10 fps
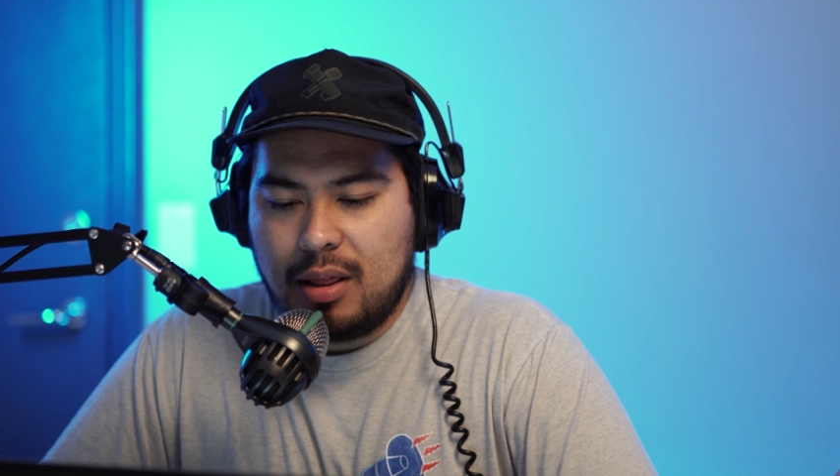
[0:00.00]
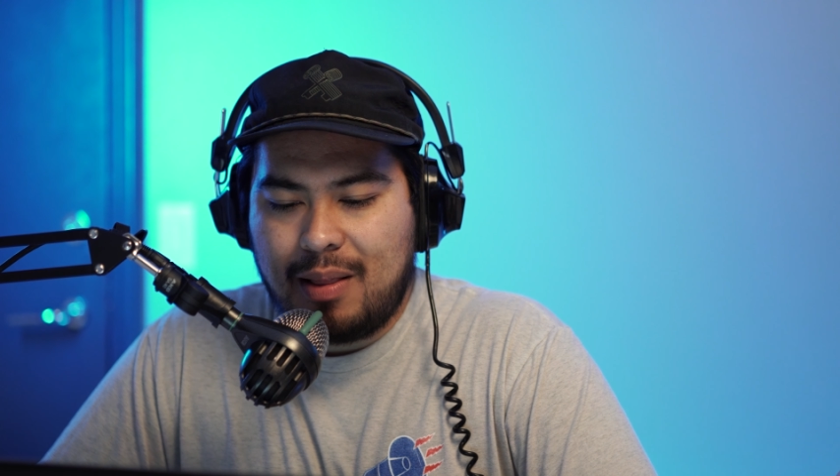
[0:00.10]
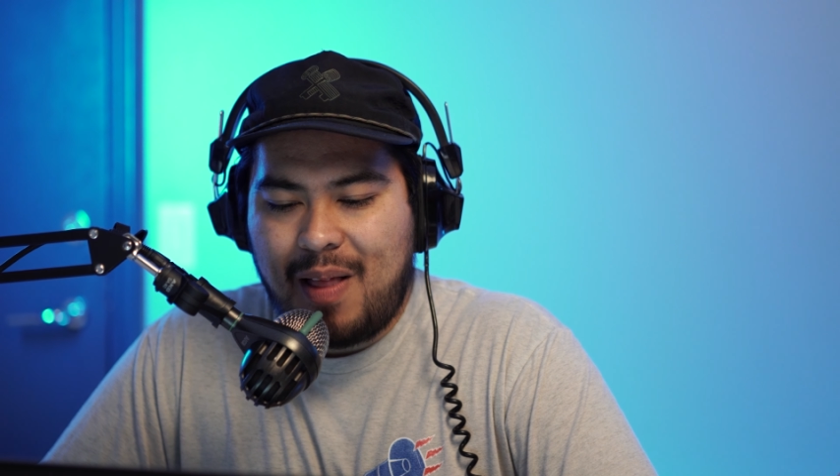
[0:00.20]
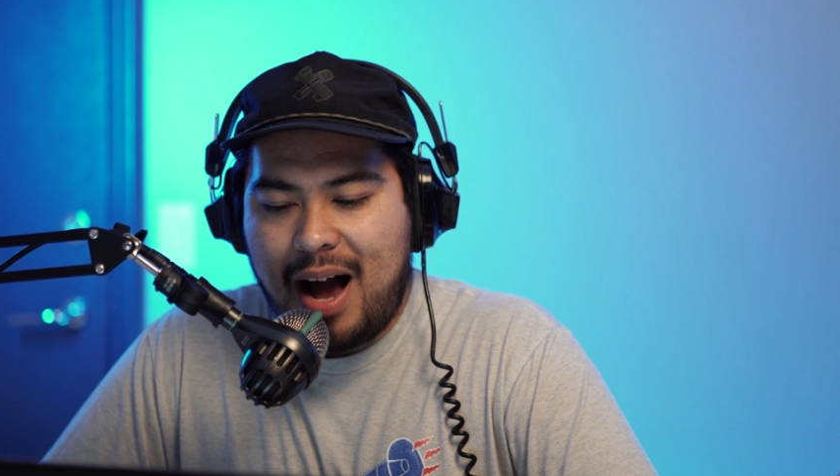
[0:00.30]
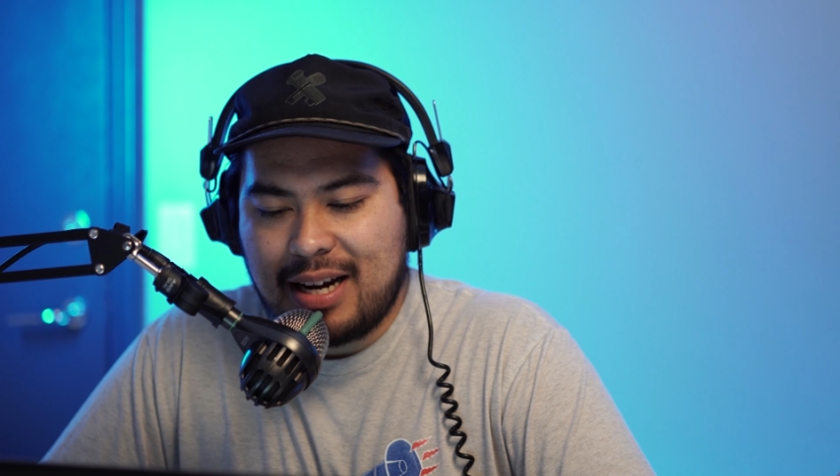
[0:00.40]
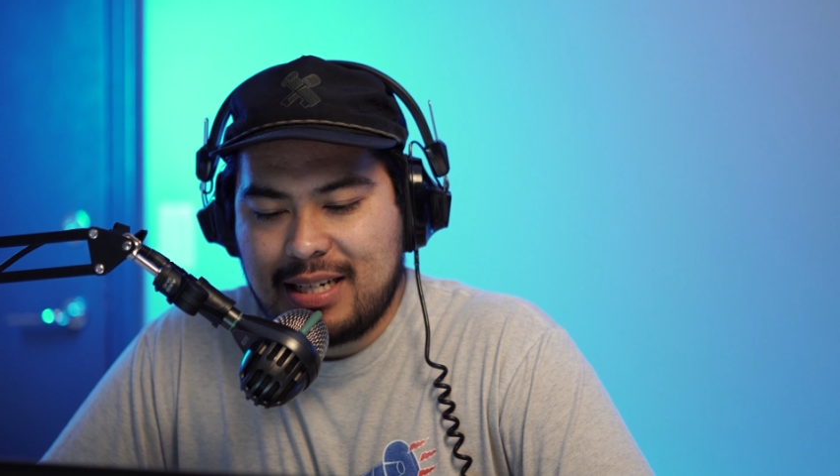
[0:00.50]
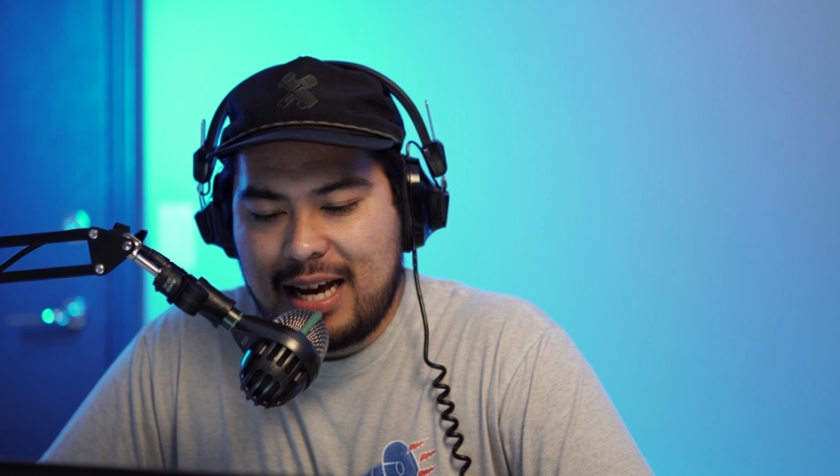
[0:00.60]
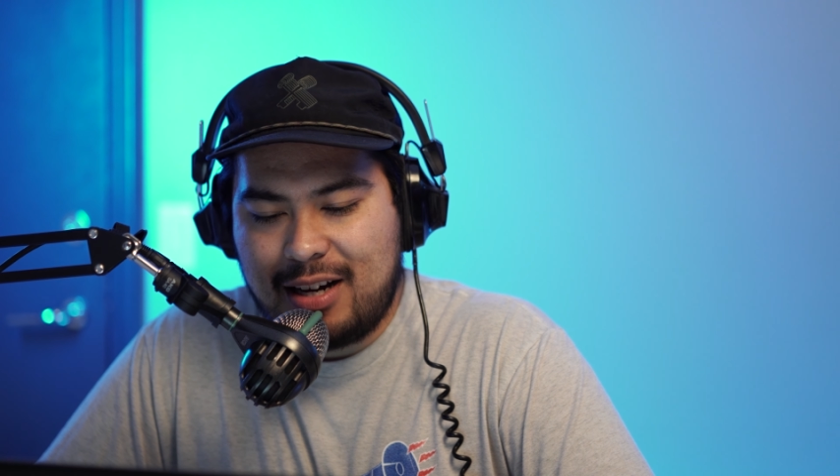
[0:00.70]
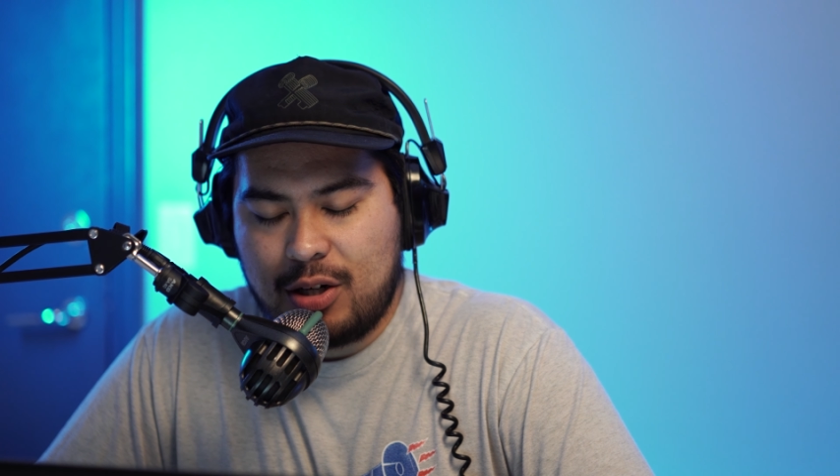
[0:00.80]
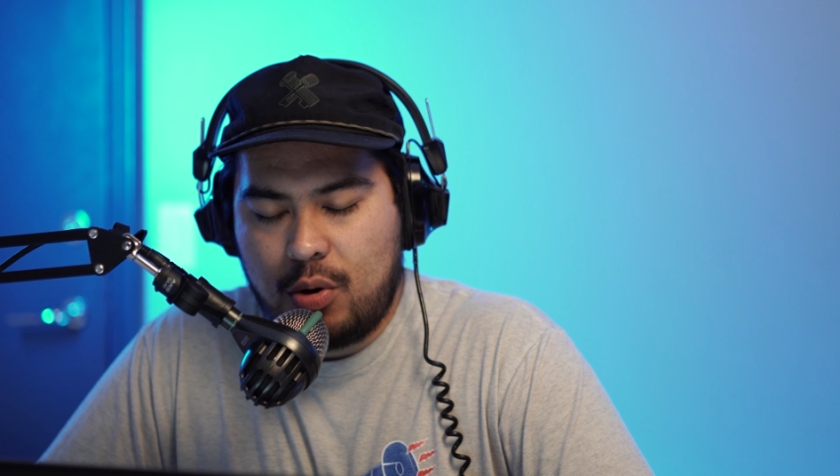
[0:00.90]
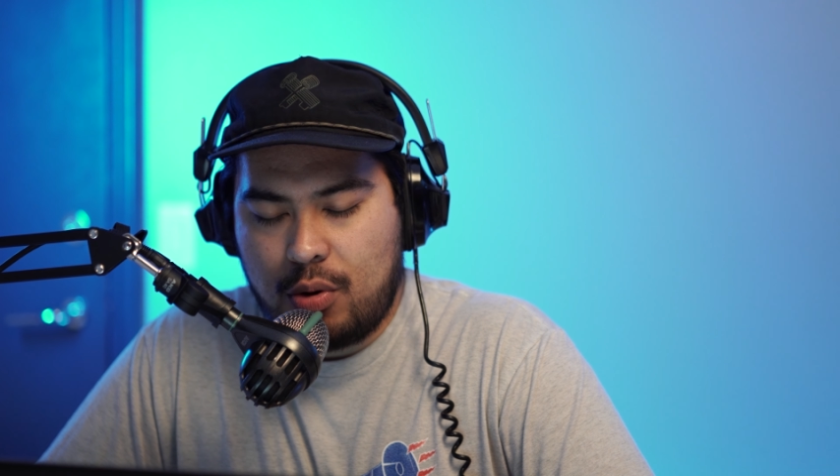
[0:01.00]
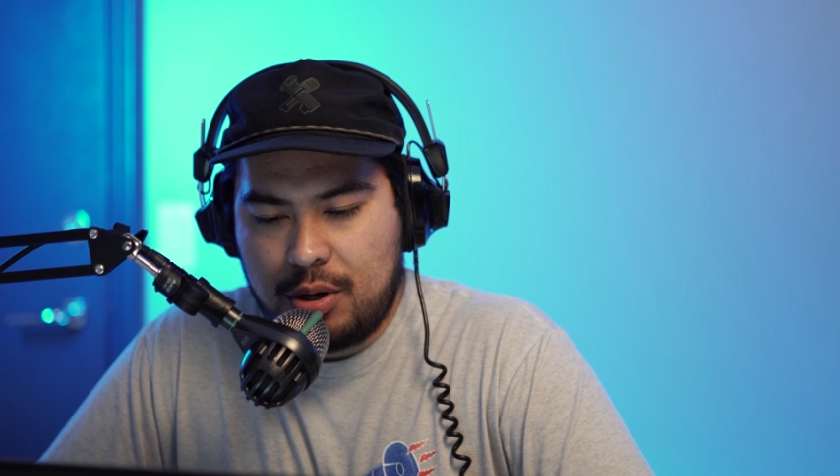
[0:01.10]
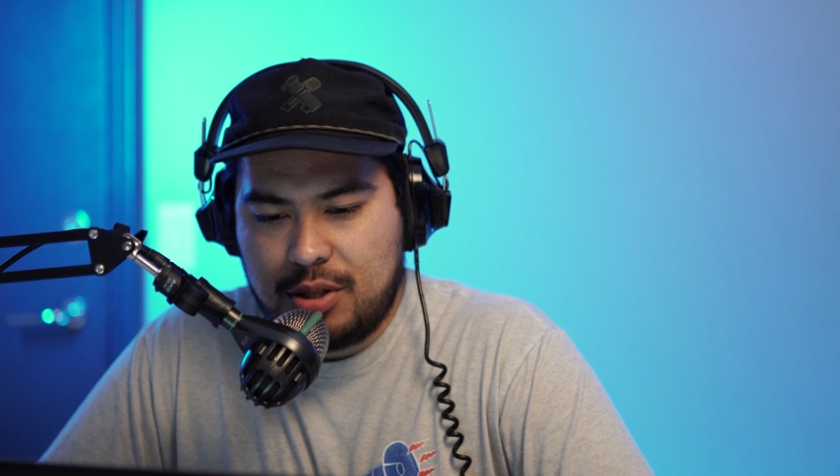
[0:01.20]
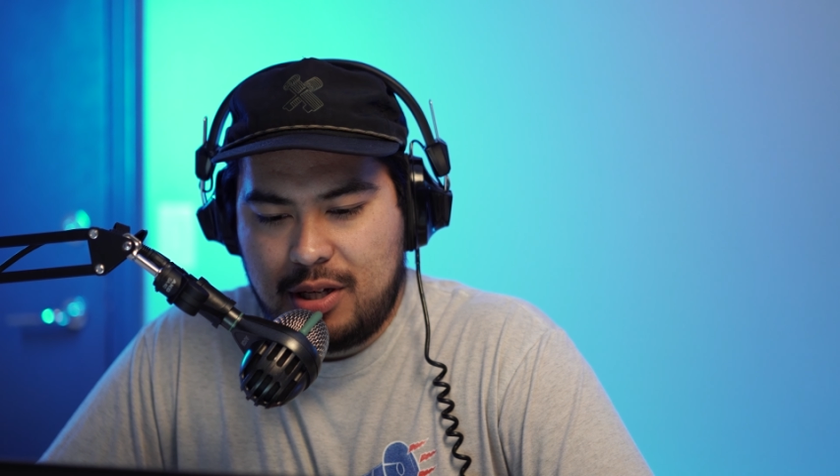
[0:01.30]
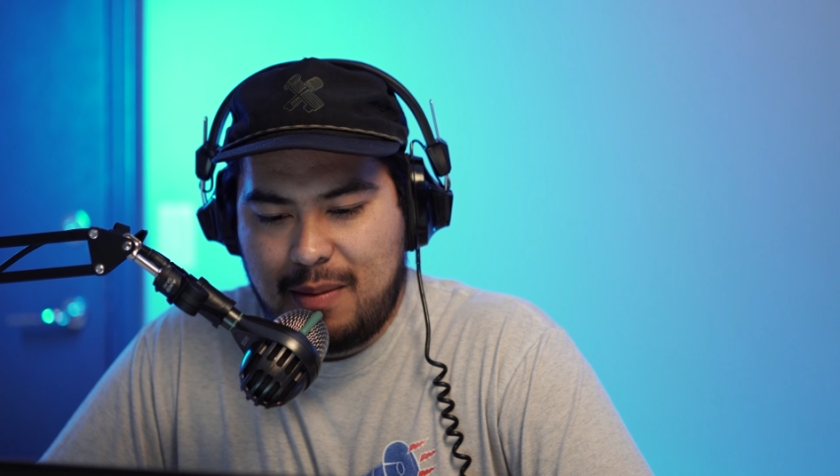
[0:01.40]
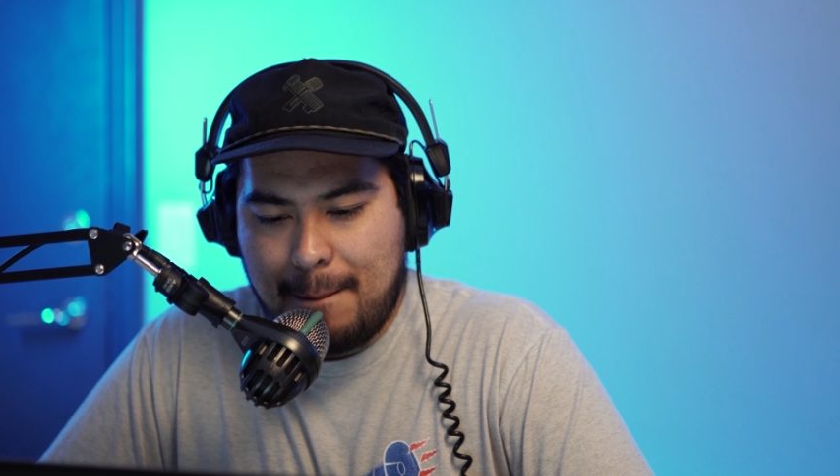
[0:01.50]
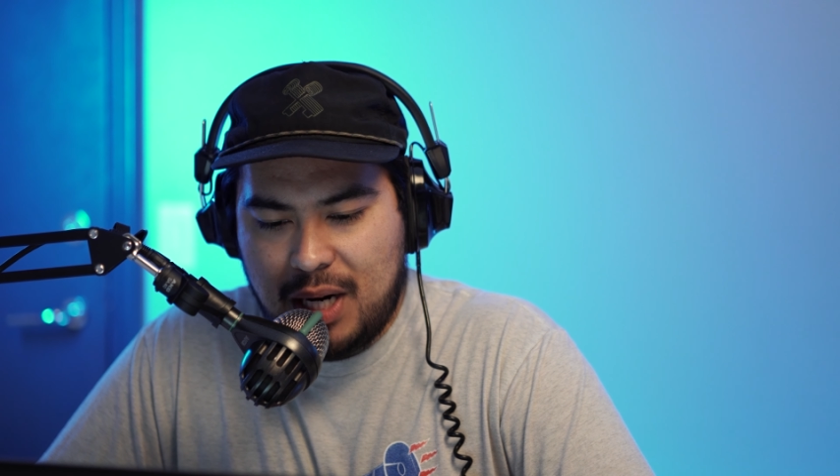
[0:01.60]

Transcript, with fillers: lockdown quarantine